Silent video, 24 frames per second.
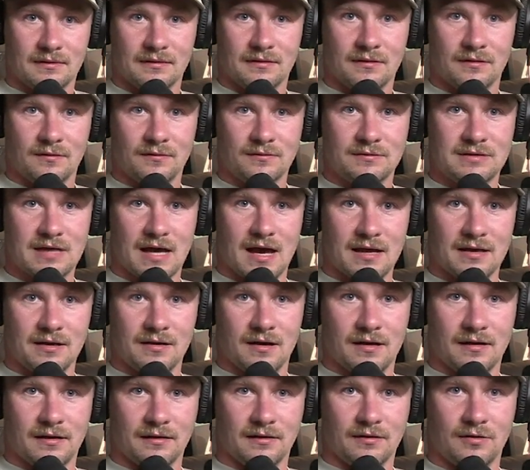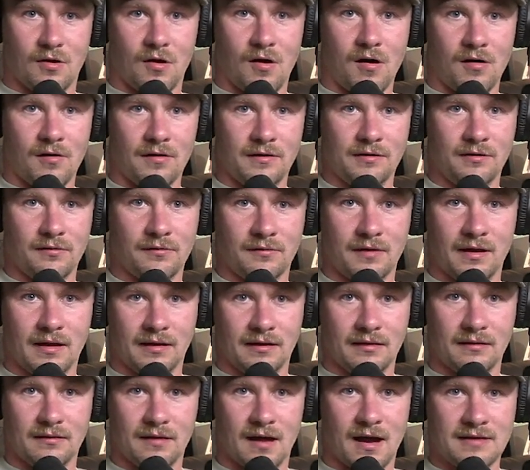Who taught you how to call? And you're
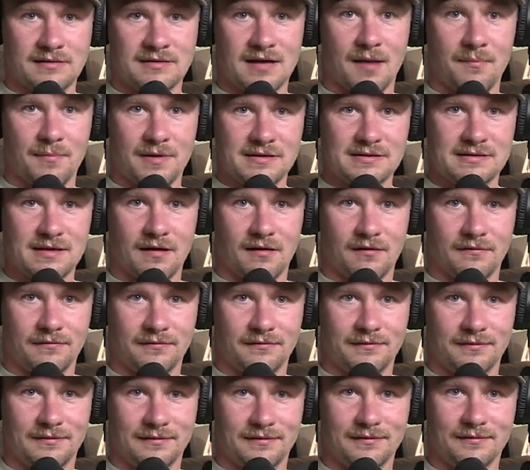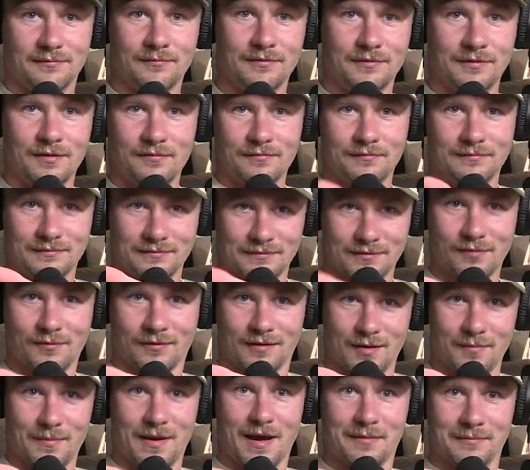like, I taught myself. Well, don't
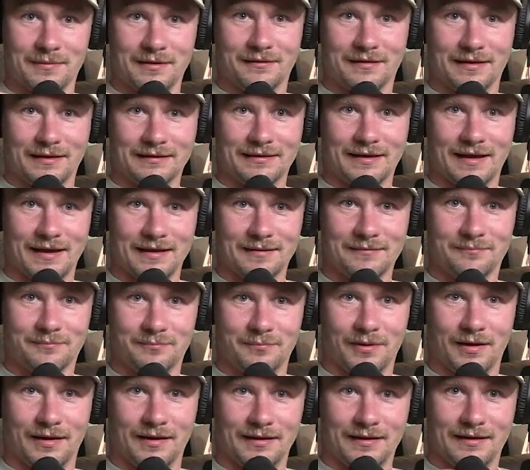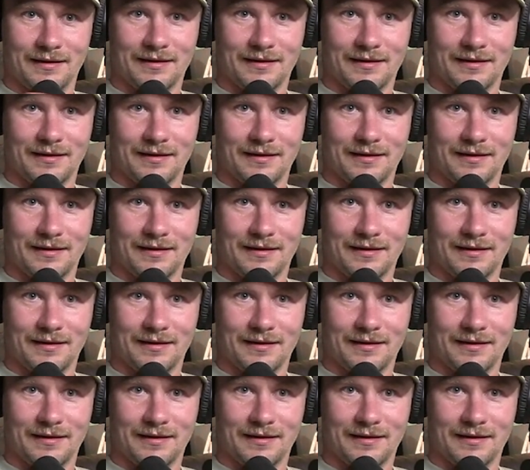come at me like that. But